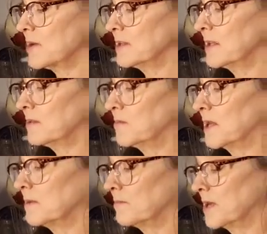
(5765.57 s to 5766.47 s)
a little
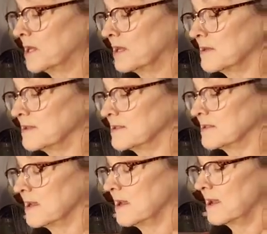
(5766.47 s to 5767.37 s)
bit, because
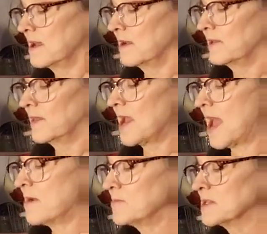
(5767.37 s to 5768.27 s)
the
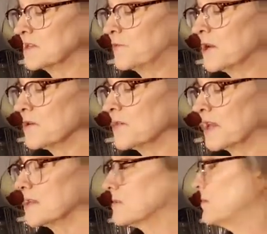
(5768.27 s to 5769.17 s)
atmosphere
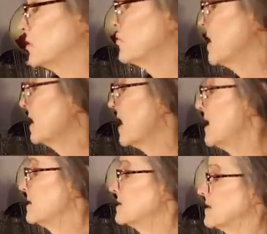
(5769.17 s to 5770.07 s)
that is between
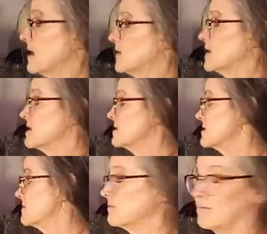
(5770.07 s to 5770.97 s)
us and
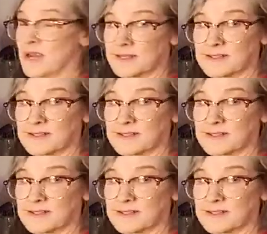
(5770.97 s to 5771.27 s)
these makes